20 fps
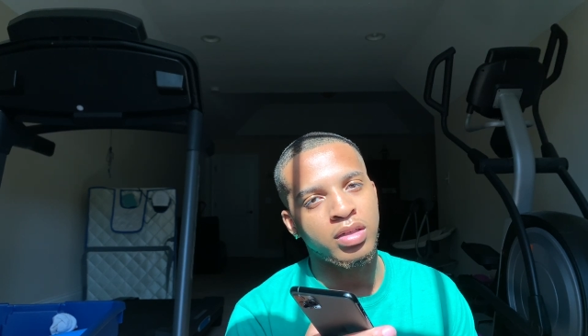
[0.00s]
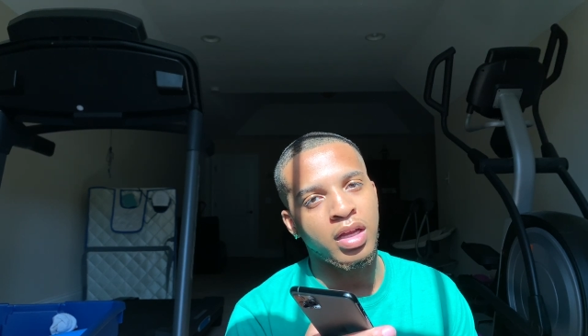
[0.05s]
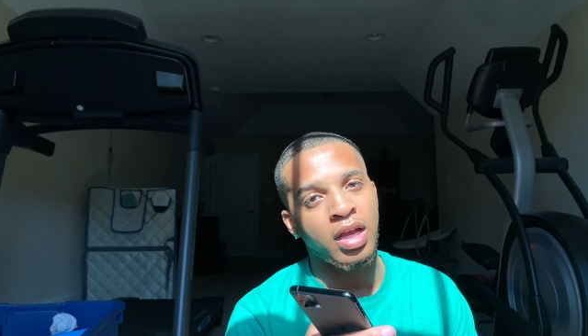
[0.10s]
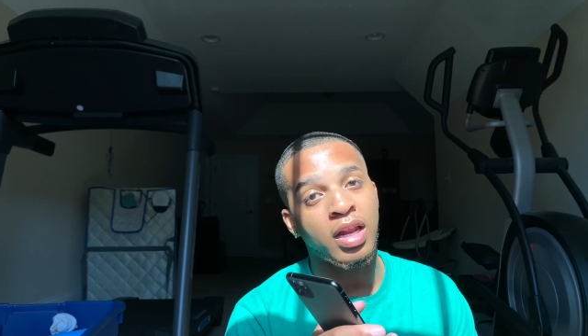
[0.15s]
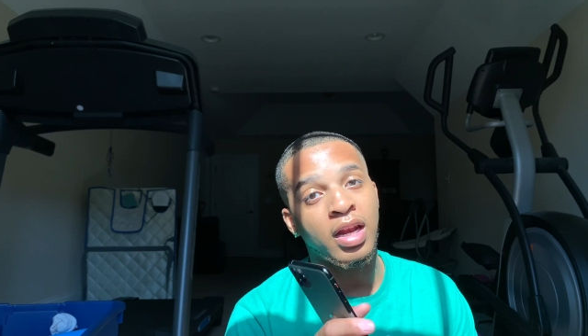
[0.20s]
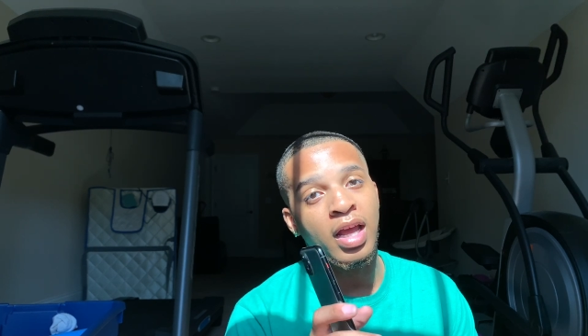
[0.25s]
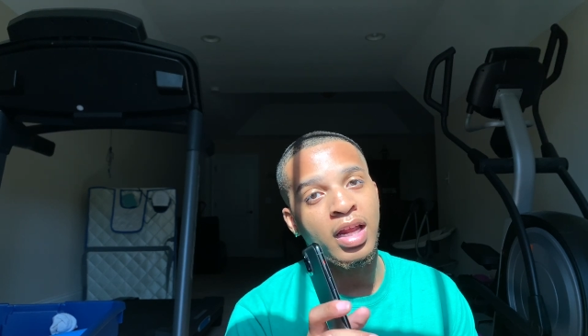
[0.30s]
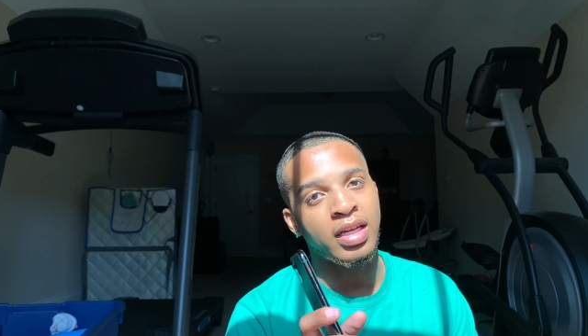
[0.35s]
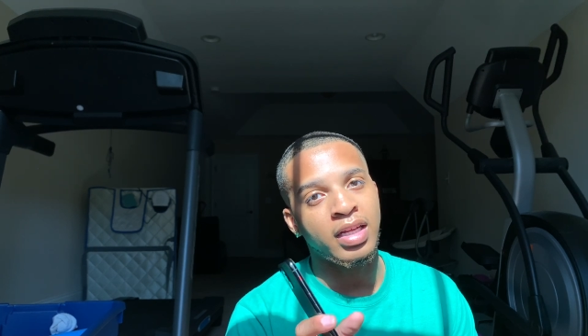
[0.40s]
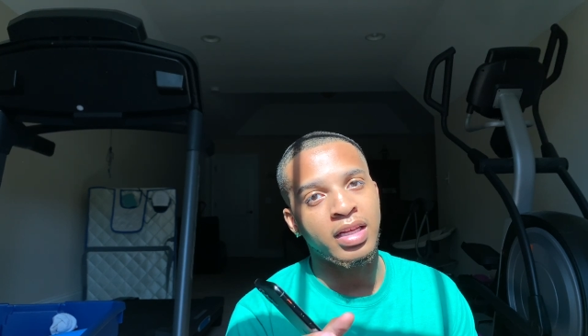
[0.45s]

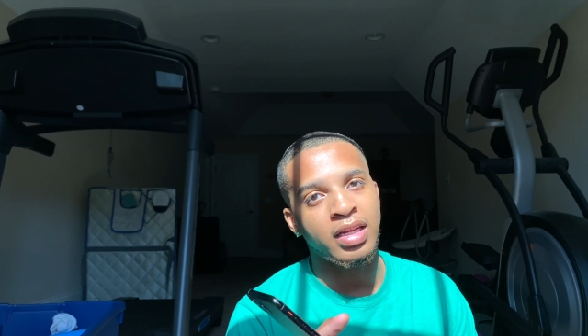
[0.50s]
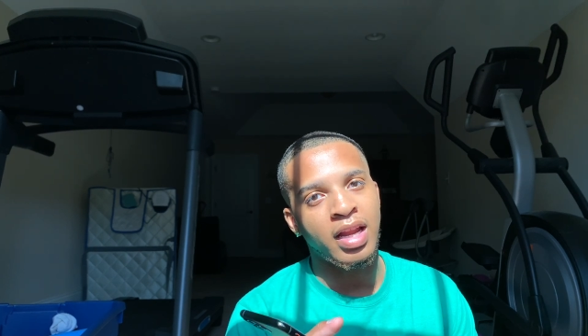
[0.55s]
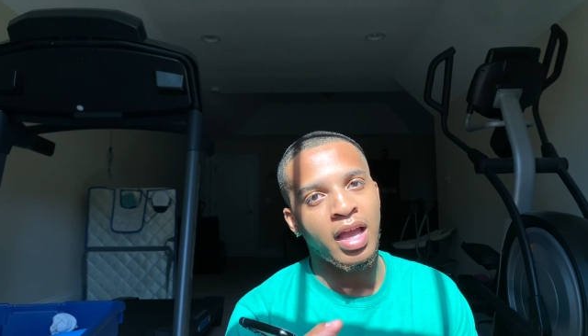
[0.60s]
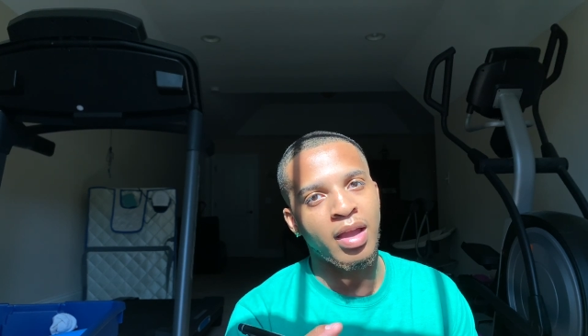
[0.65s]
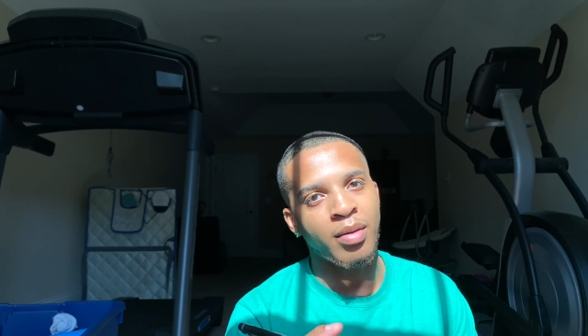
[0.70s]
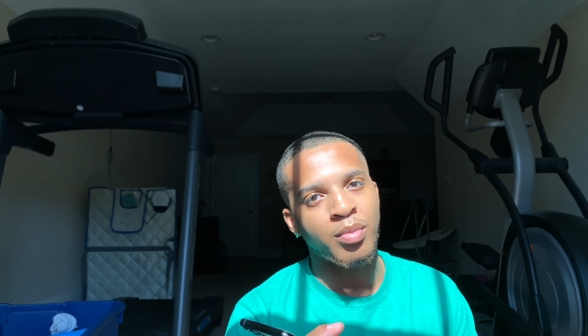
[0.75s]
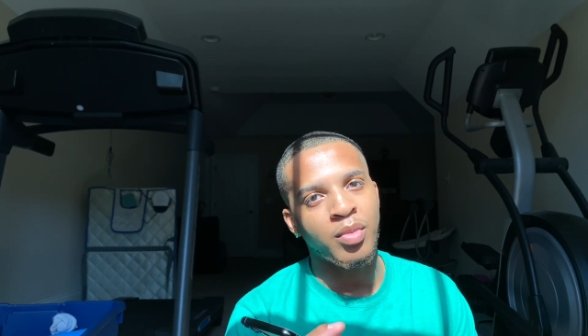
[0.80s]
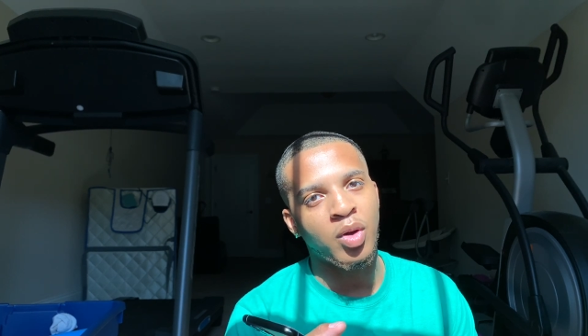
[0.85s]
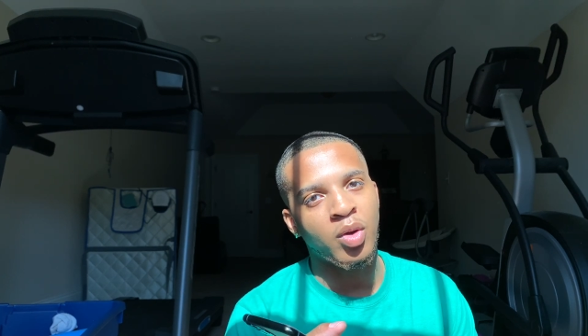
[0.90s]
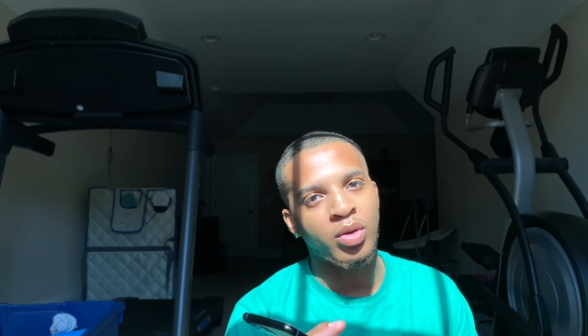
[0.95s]
and I did
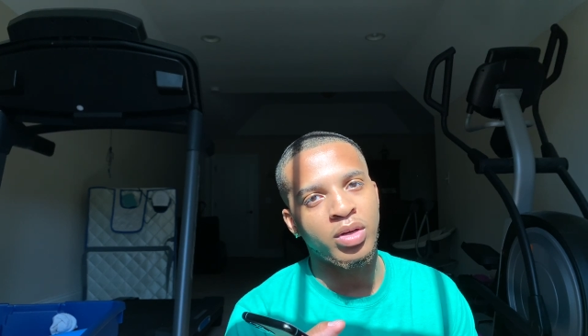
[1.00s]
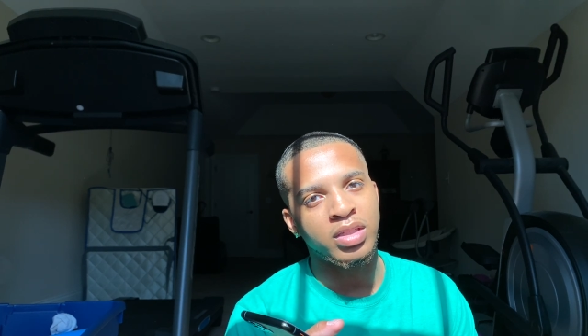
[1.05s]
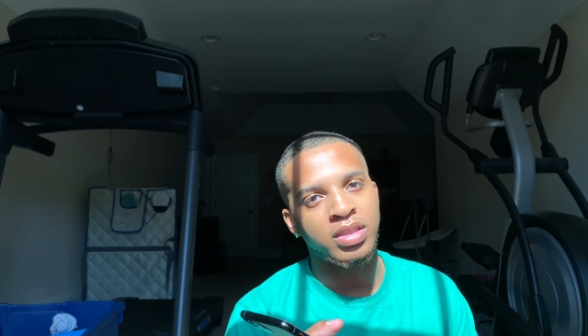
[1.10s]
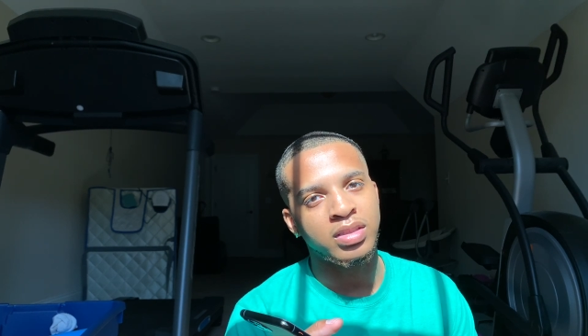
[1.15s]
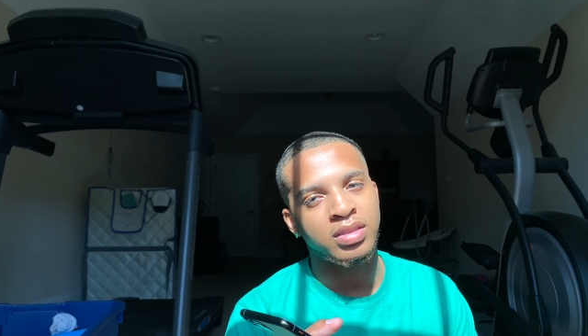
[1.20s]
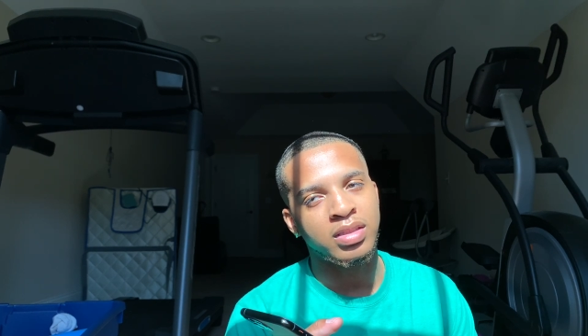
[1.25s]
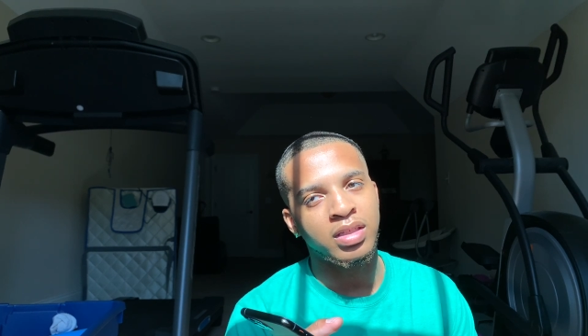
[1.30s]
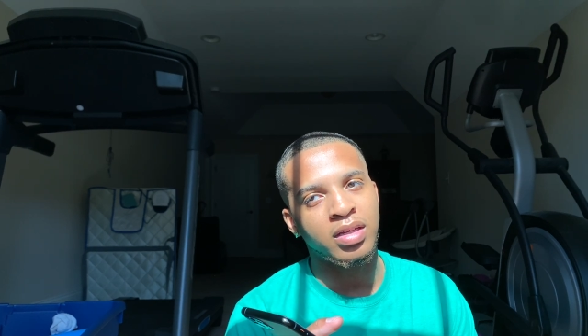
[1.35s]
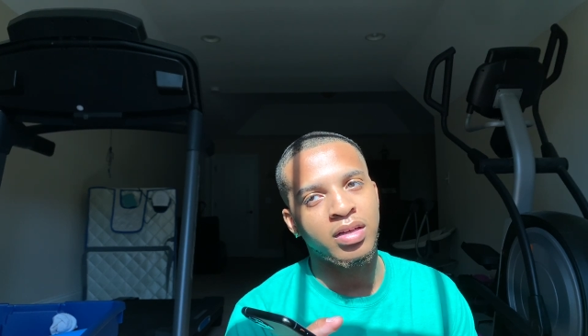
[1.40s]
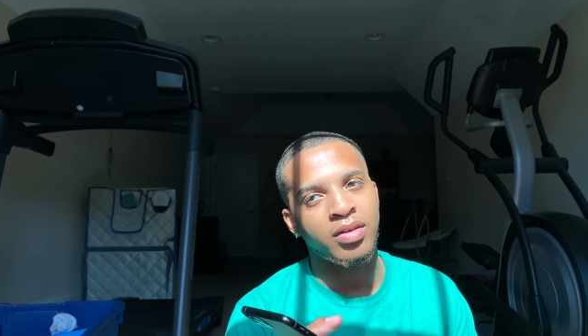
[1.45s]
night mode and
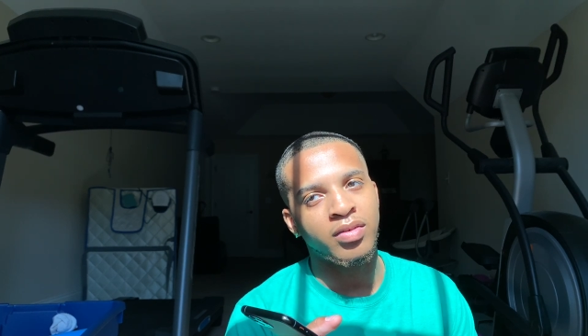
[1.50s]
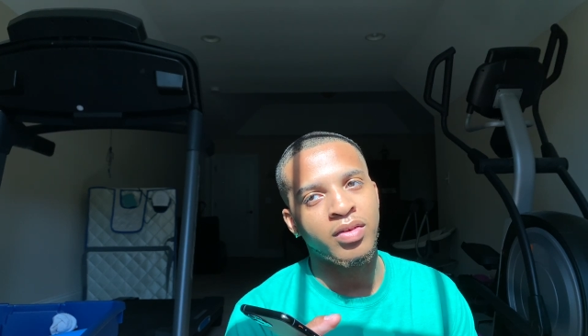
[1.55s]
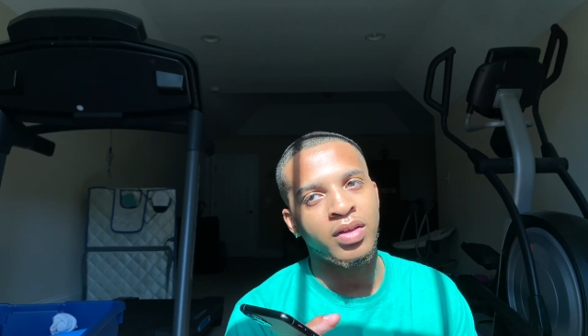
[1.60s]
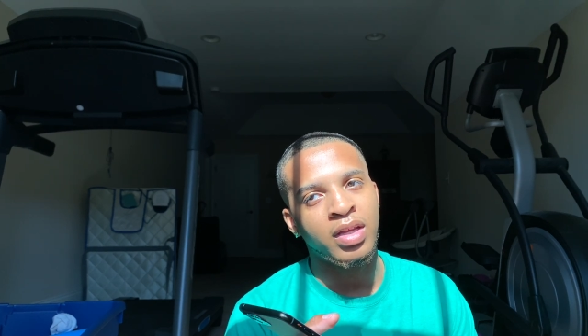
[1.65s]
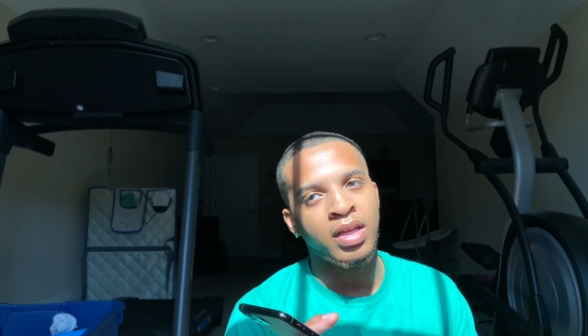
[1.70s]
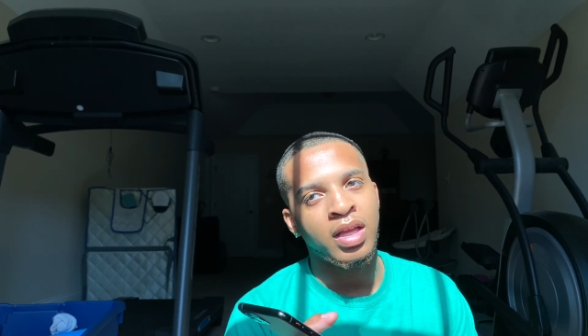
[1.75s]
stuff.